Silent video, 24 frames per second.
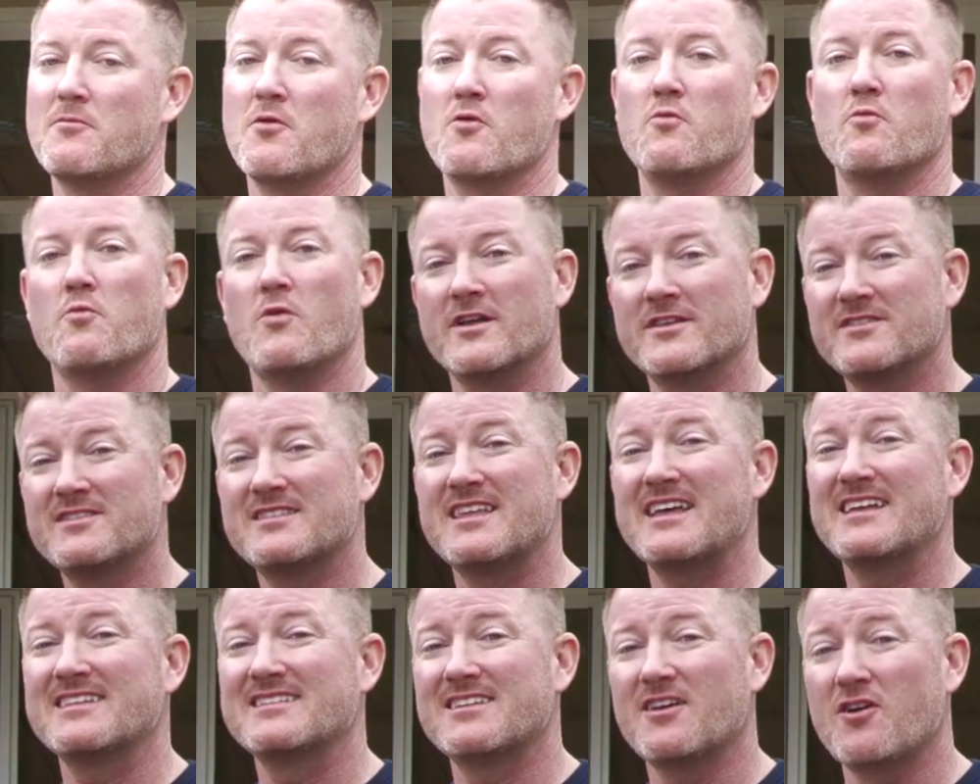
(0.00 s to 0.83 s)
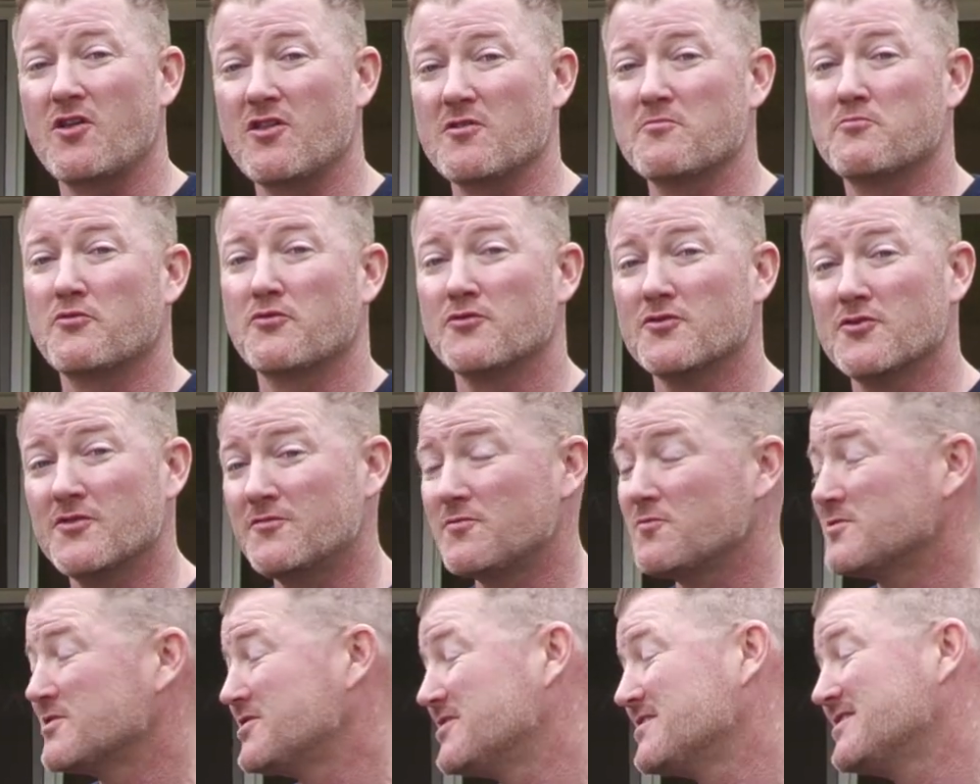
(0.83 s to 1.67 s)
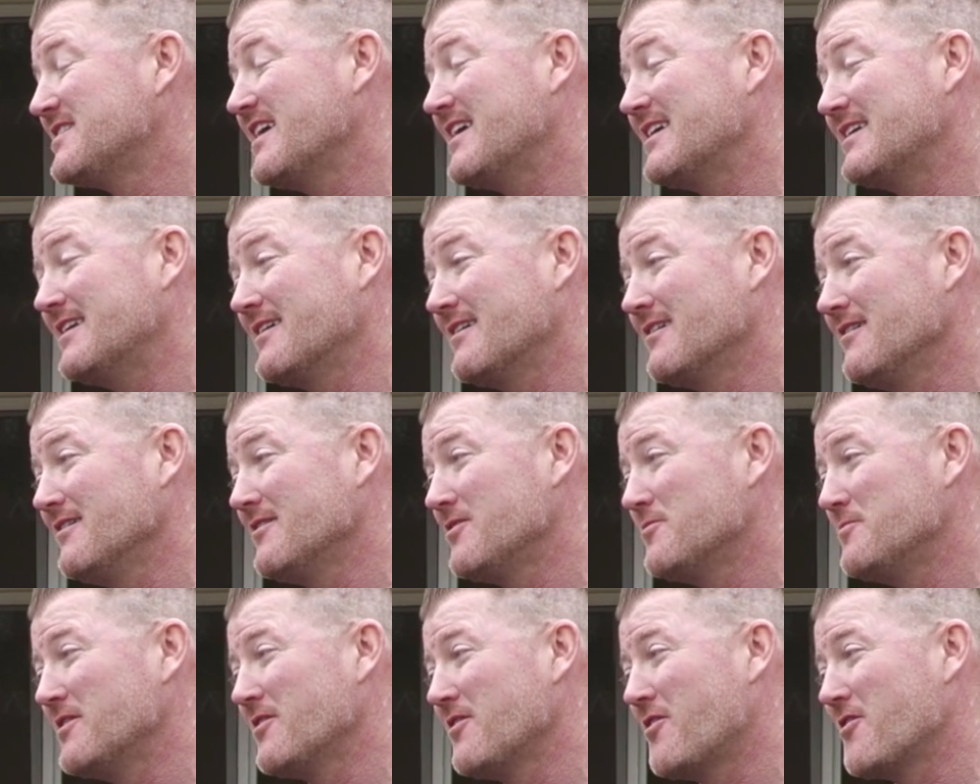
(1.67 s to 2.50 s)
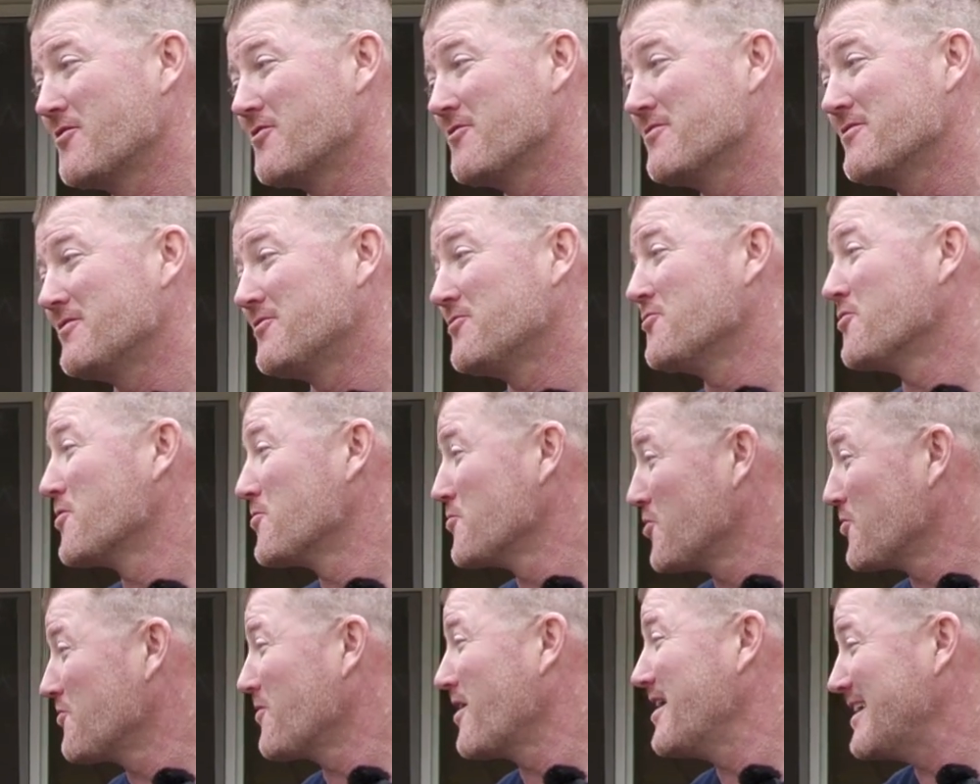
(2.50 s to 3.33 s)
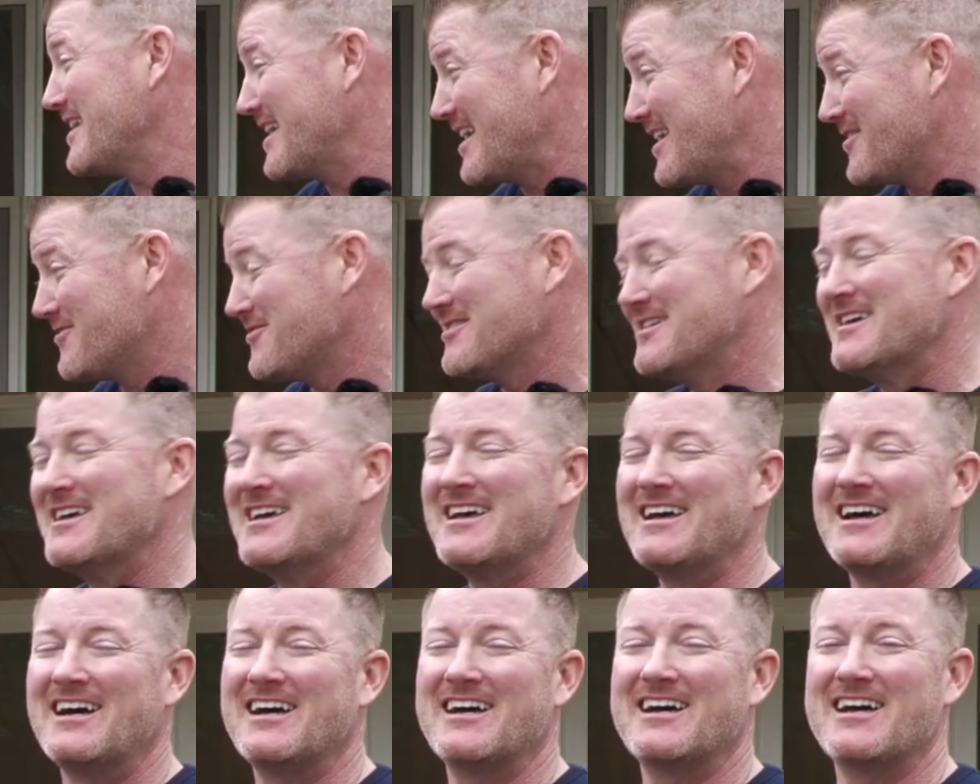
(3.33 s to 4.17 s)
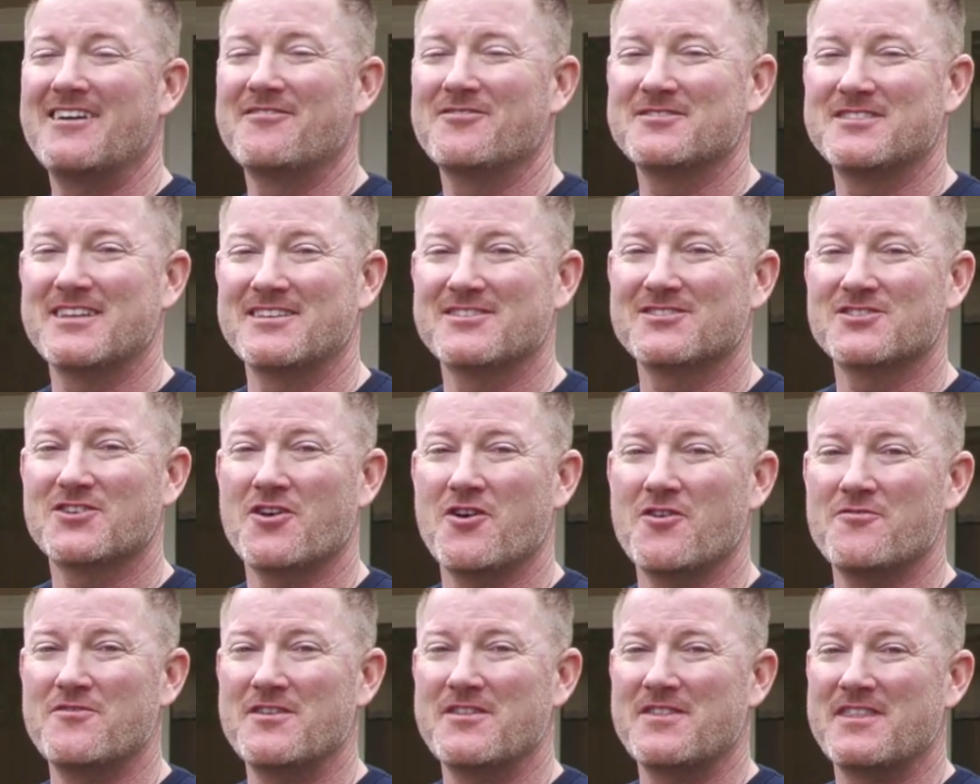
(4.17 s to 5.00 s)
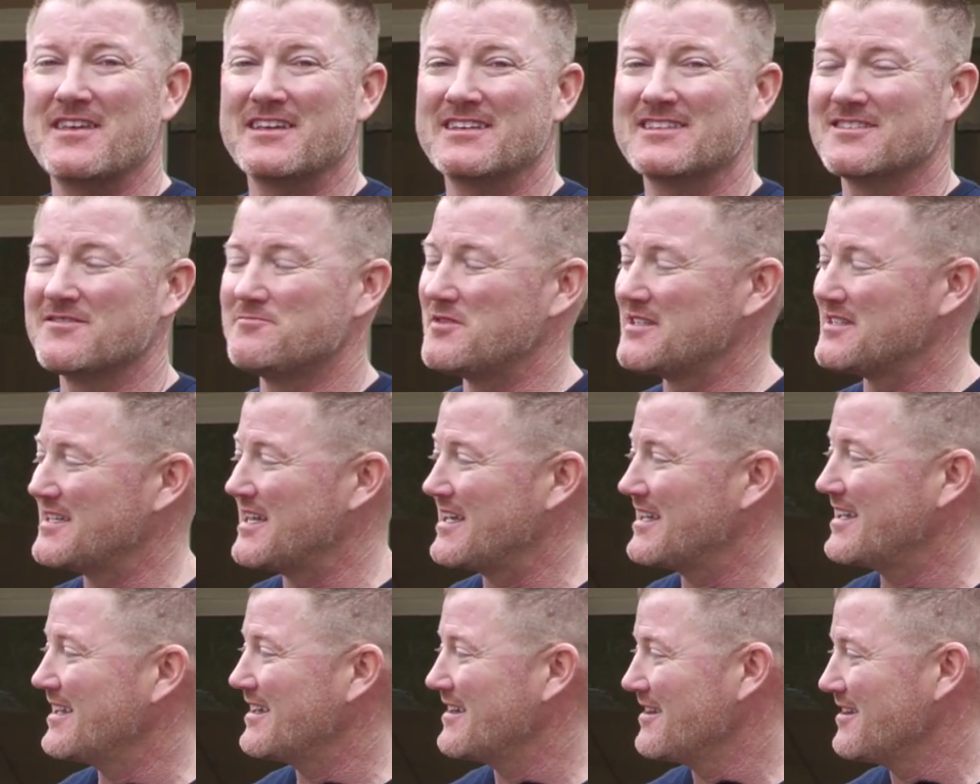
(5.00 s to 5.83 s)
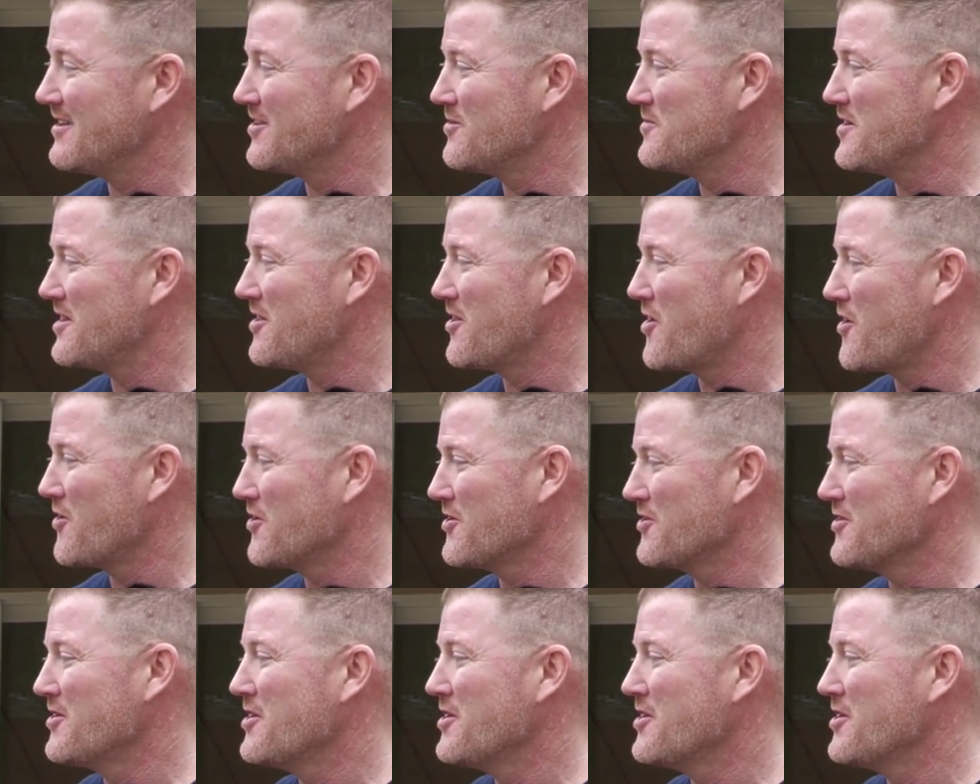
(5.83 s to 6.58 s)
Once that's all approved, which is taking a little bit longer than normal right now, ever since COVID, things have been taking a little bit longer.